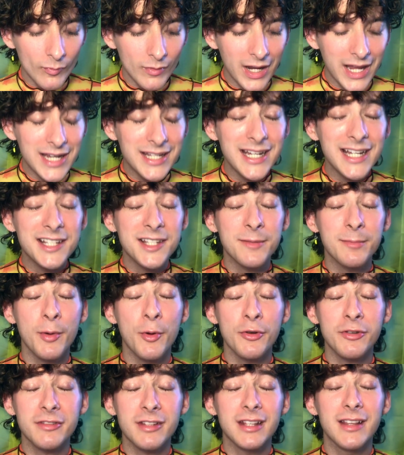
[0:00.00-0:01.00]
it tastes
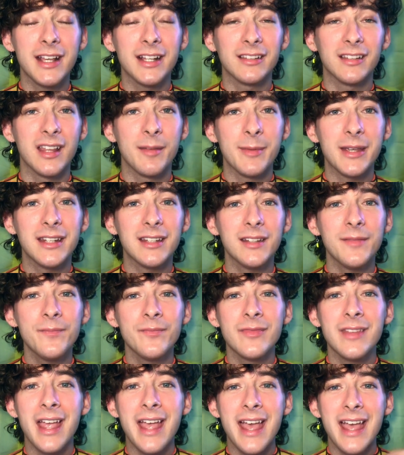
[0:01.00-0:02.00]
mostly like
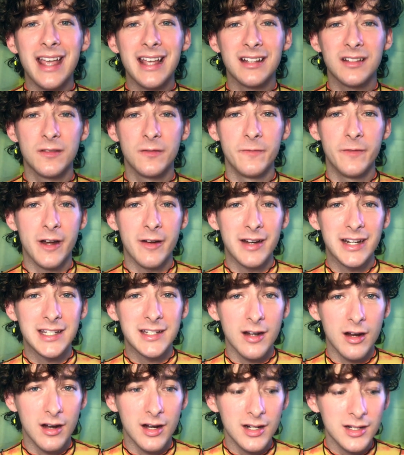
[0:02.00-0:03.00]
lemon. It's very
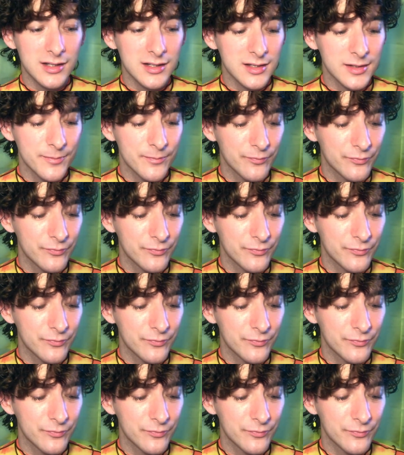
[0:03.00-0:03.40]
tart.